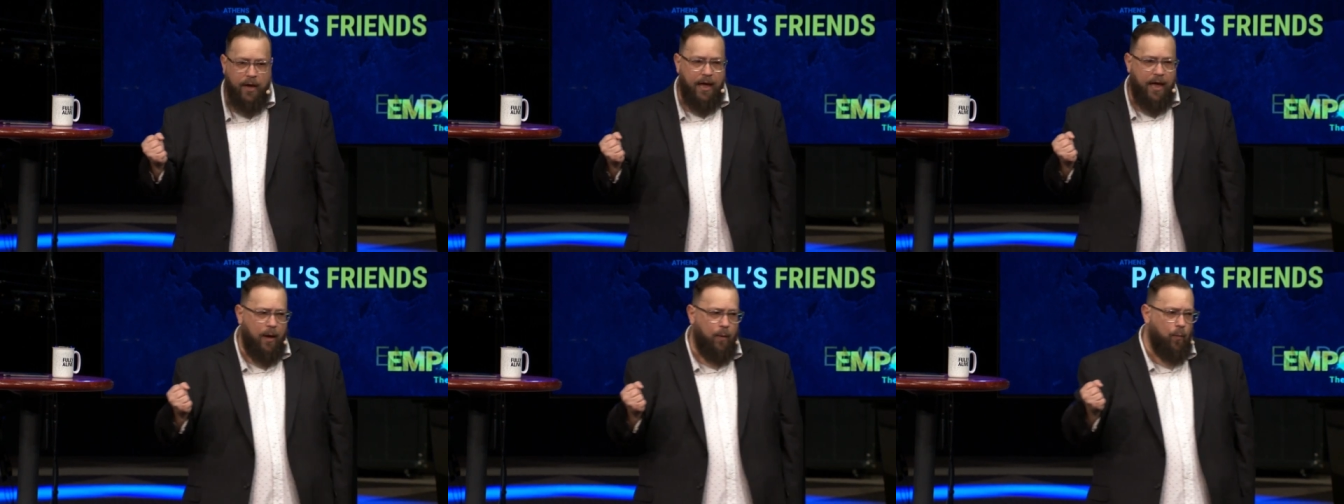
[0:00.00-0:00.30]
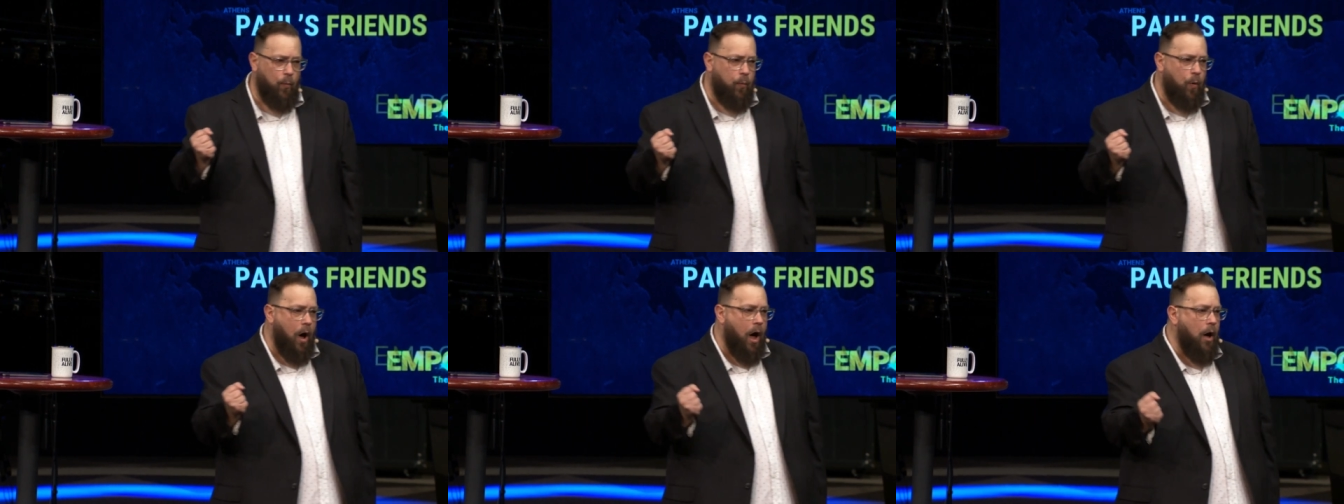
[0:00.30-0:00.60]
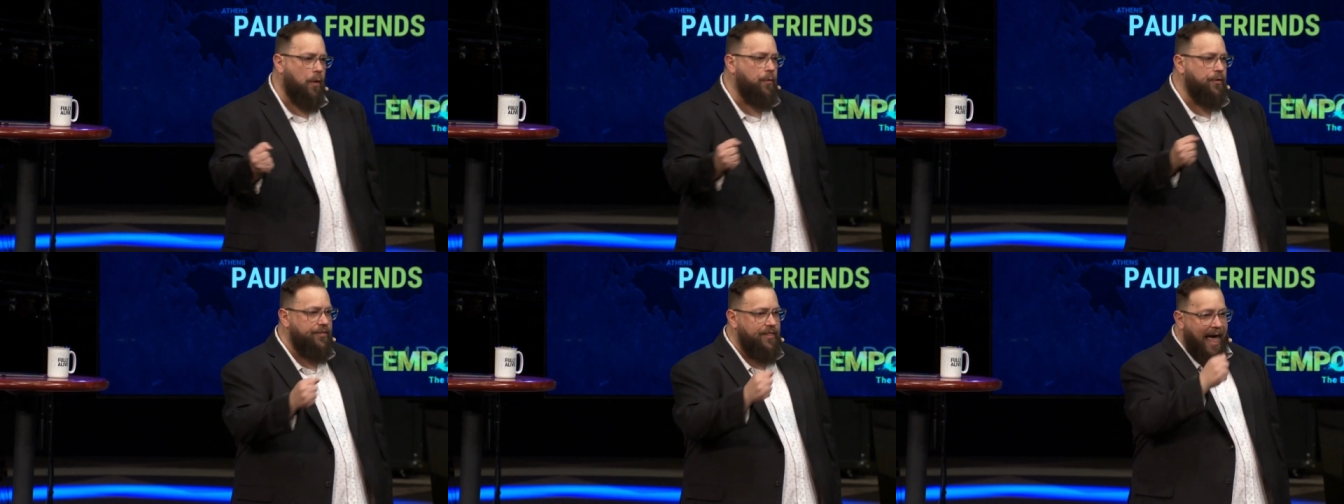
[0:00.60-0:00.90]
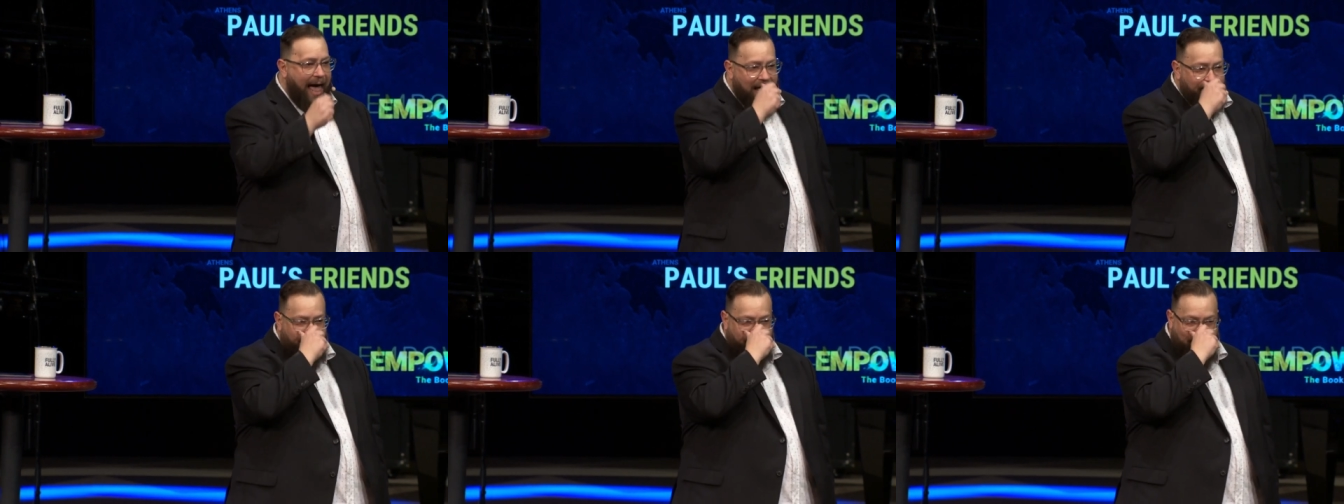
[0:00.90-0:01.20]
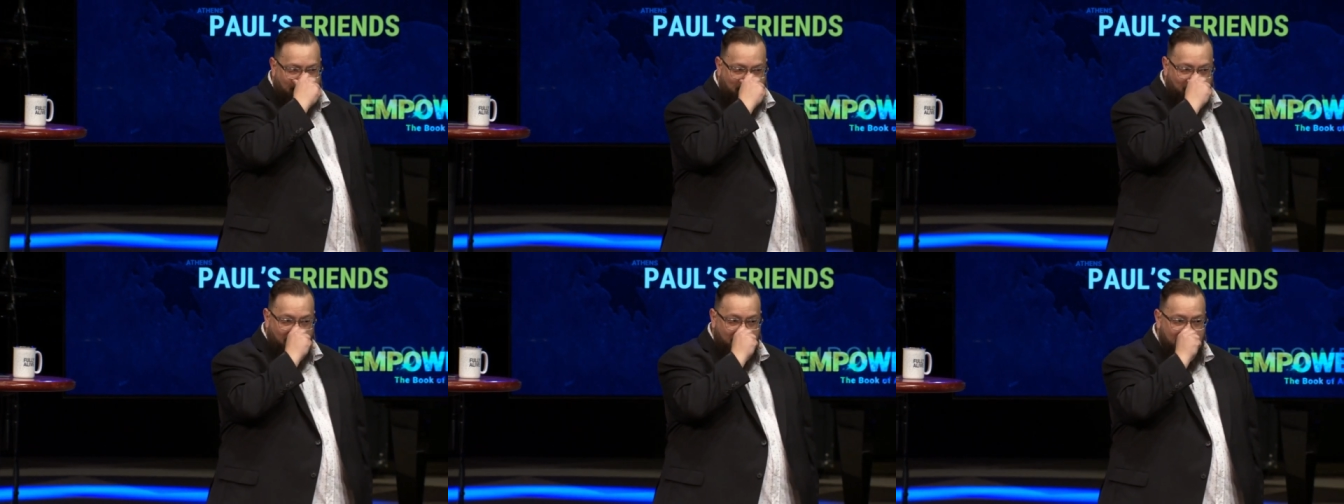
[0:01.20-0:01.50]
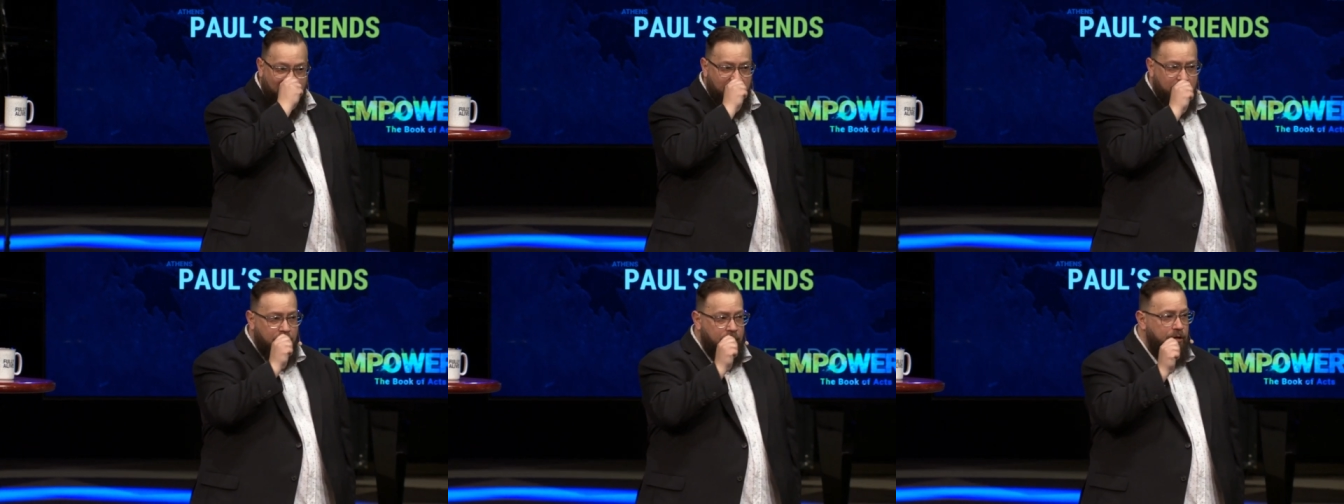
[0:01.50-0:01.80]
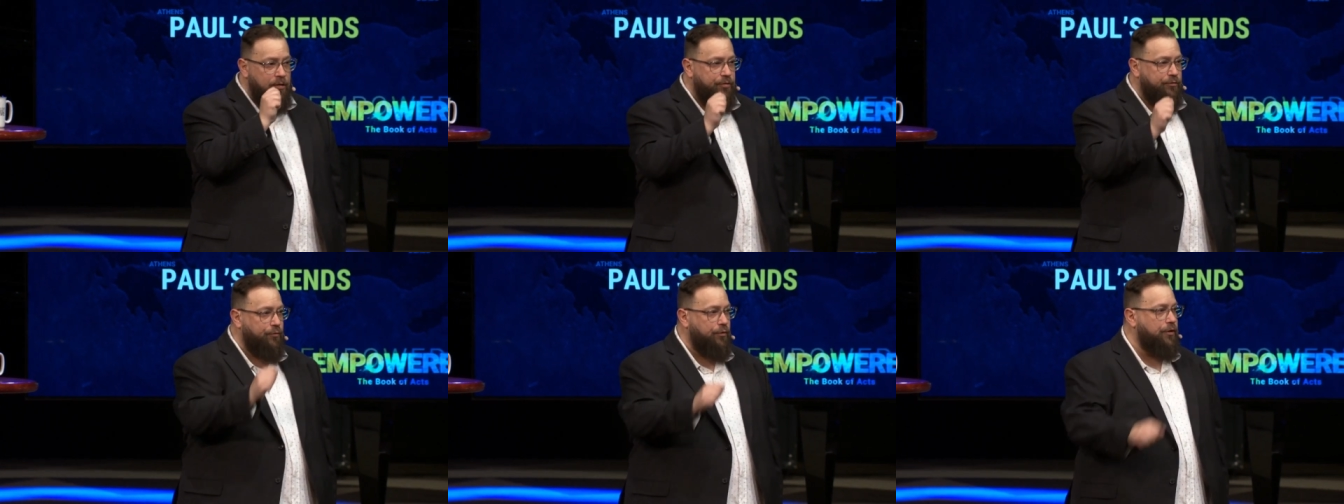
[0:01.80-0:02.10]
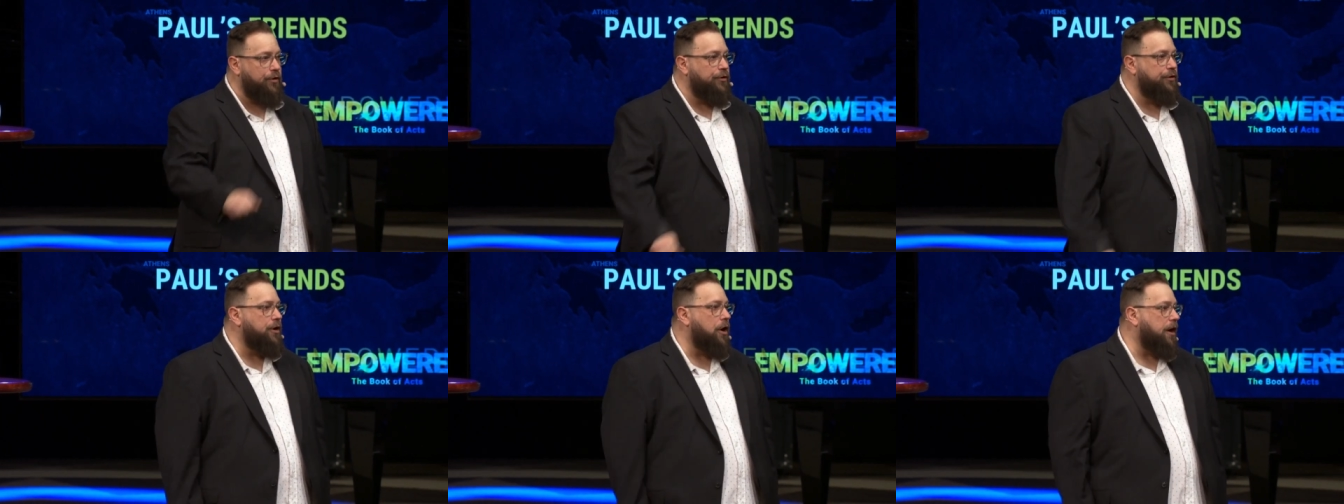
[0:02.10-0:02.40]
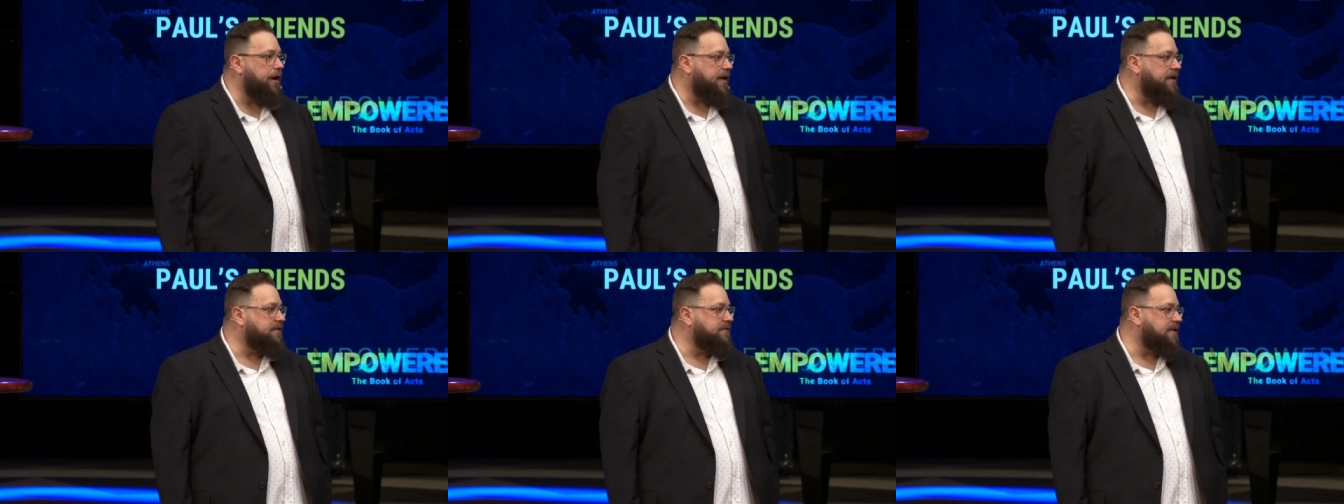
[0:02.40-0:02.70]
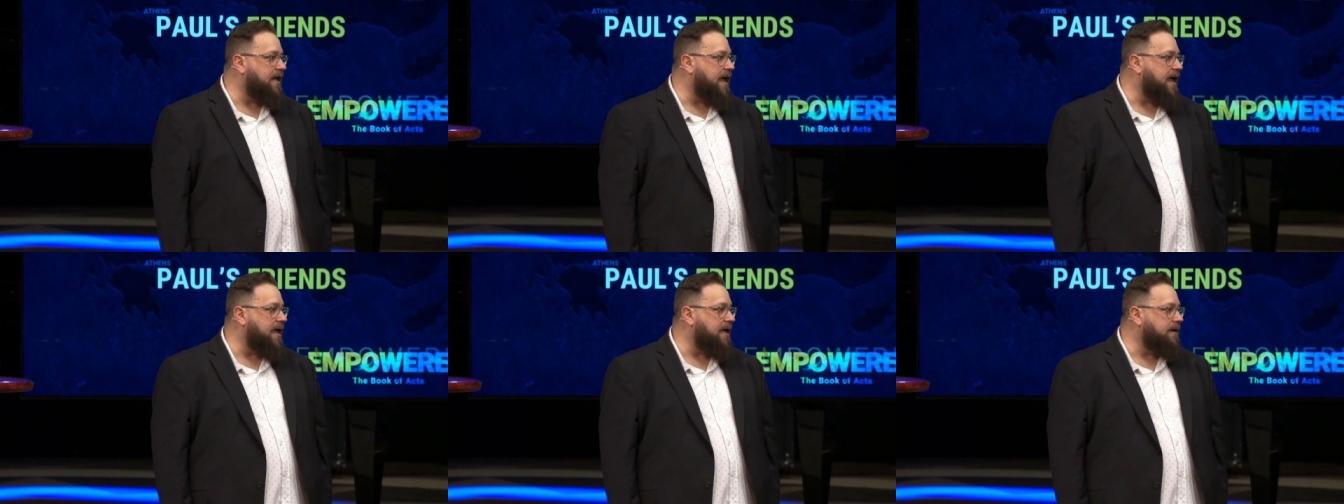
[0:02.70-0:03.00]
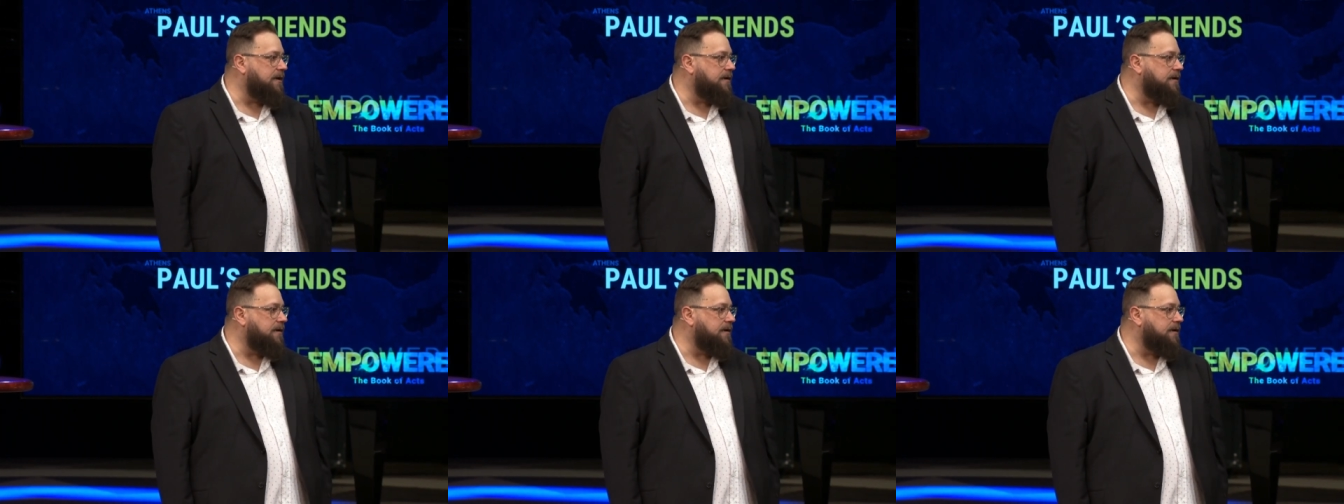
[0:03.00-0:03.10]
and walk with that family through their darkest day.